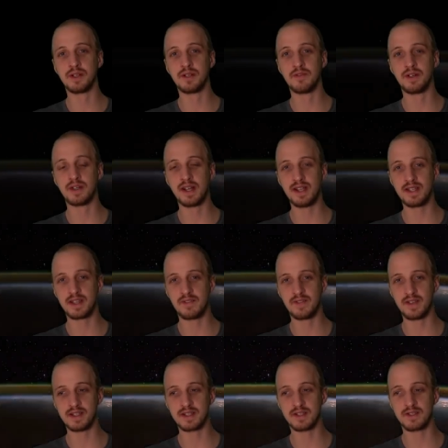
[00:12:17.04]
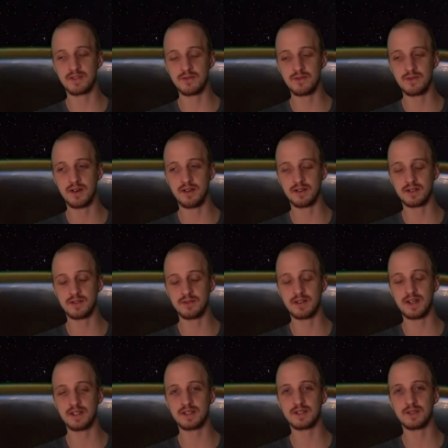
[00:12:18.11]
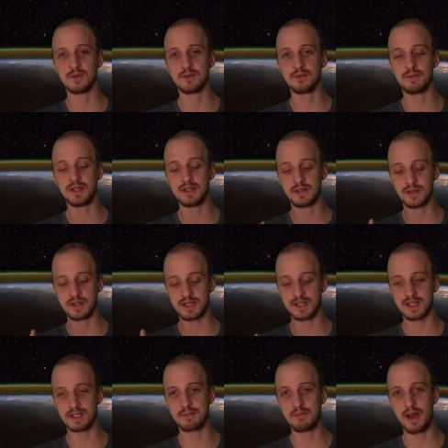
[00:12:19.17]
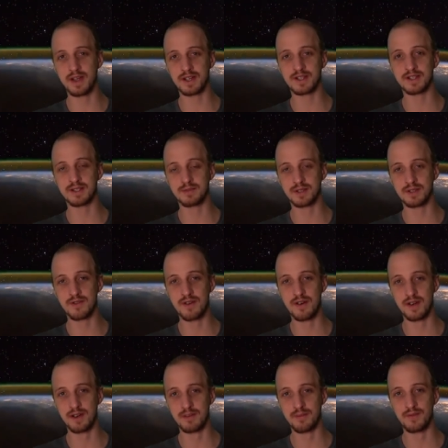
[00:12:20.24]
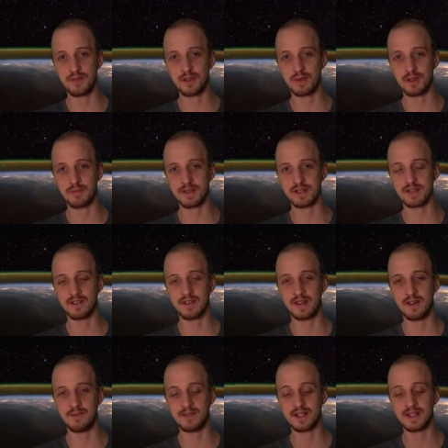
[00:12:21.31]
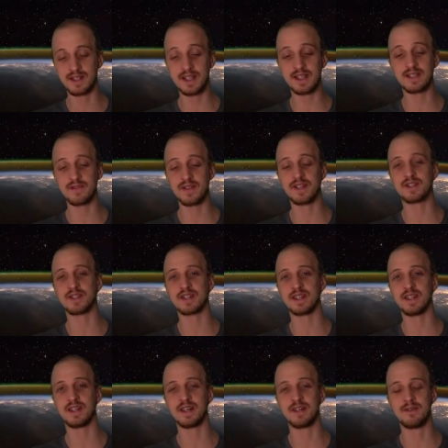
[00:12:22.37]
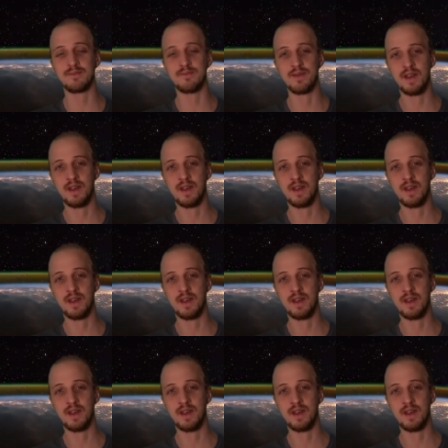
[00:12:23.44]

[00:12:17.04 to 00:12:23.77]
modified A7S 2. I'll do that soon. Make sure to smash subscribe if you don't want to miss on that when it does eventually come.